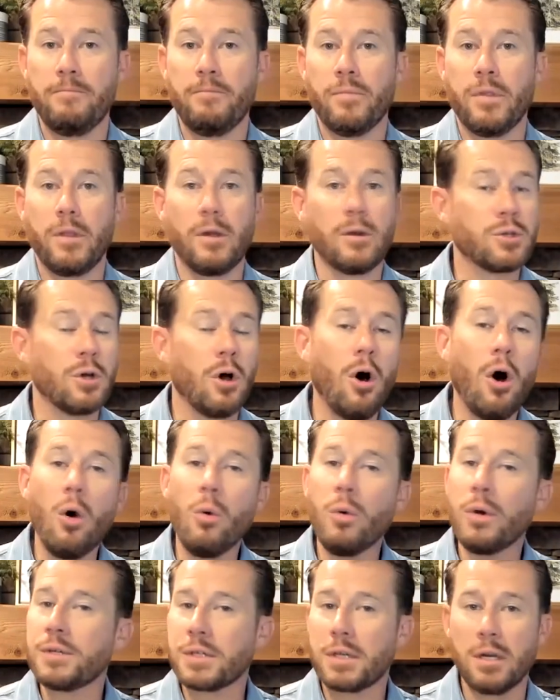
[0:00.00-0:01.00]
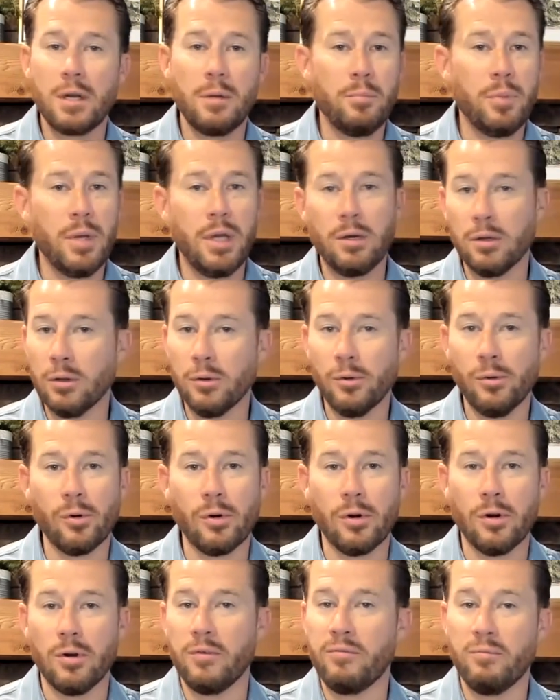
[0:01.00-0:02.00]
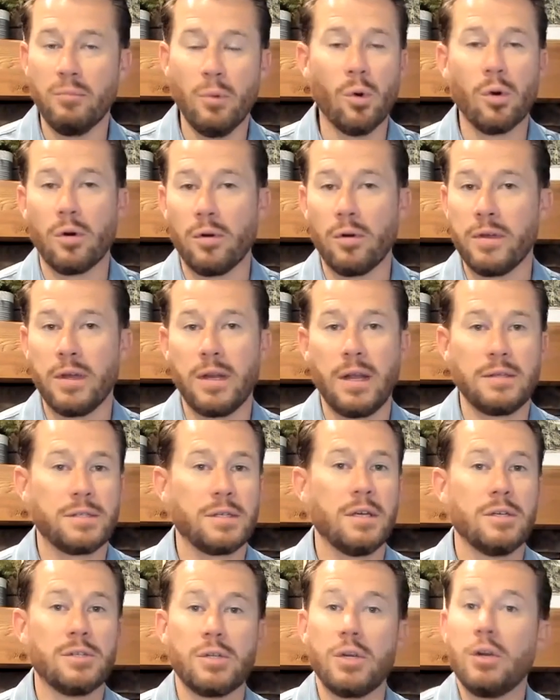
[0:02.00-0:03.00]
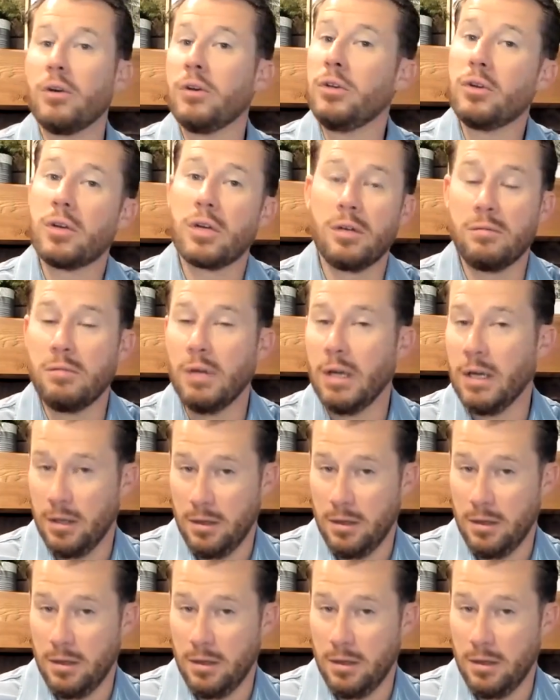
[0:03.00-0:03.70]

There's always going to be a lure of more that it says, you know, you could